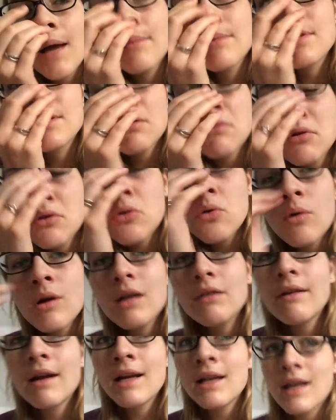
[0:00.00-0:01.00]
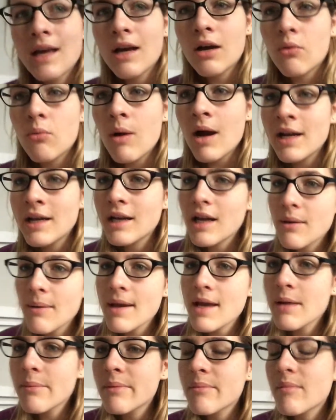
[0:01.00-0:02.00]
I'm so annoyed right now. Why didn't I
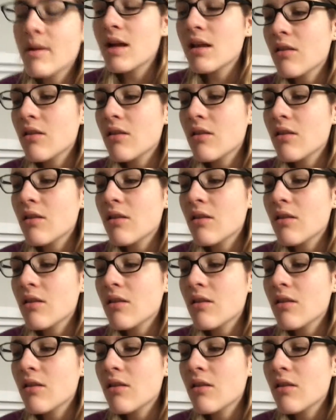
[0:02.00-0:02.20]
wake up at my